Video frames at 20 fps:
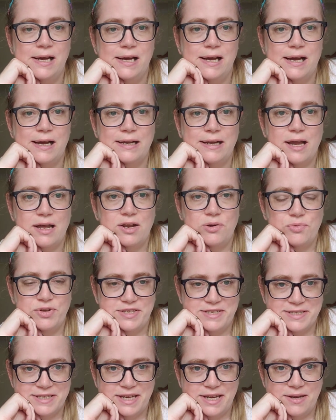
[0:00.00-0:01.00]
I got it with
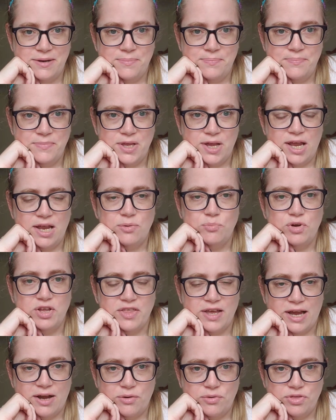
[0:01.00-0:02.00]
skim and
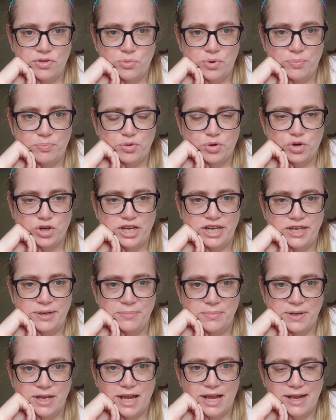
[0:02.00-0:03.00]
without the whipped
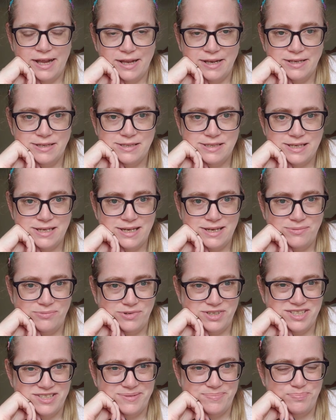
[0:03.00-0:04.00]
cream, and it
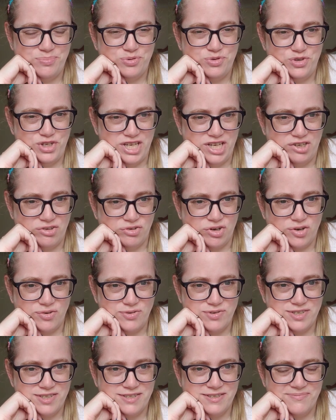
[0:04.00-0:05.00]
was pretty
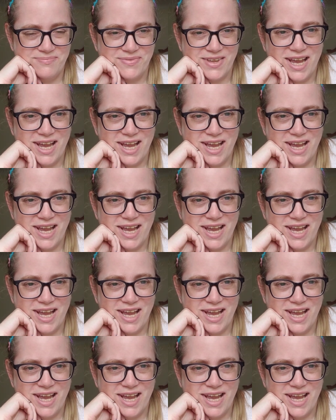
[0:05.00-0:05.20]
gross.